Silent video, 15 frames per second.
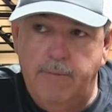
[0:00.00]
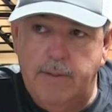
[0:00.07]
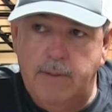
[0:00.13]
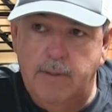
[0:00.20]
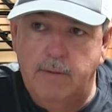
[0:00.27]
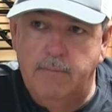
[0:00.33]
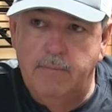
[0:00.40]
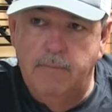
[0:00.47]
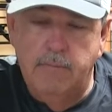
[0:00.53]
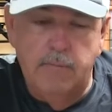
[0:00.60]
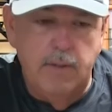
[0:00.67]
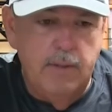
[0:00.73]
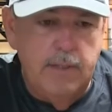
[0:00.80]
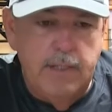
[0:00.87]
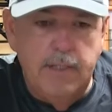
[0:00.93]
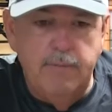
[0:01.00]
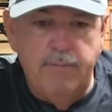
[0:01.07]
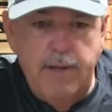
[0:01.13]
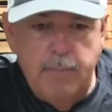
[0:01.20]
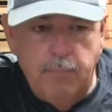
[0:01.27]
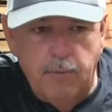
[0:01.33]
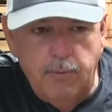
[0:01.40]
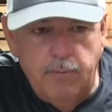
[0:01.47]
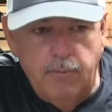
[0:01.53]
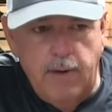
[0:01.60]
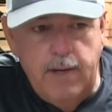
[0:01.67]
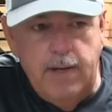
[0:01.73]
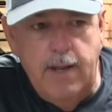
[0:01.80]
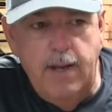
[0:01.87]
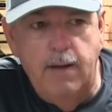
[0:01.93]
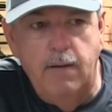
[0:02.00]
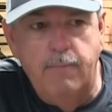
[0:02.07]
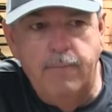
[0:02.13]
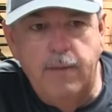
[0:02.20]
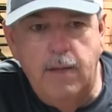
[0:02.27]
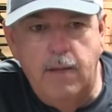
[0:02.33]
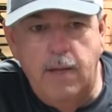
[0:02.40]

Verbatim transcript: at the the end of April right now,